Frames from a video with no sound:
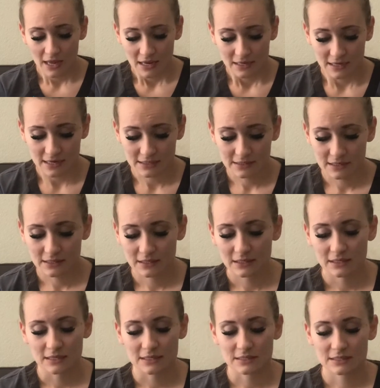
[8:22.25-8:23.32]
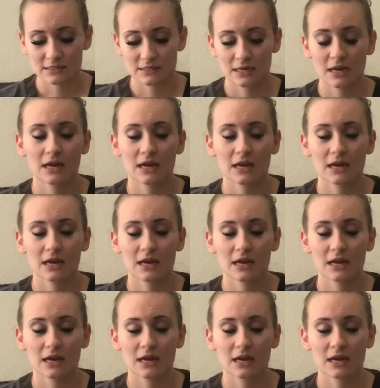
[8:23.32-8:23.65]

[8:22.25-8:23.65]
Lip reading: Next on the list,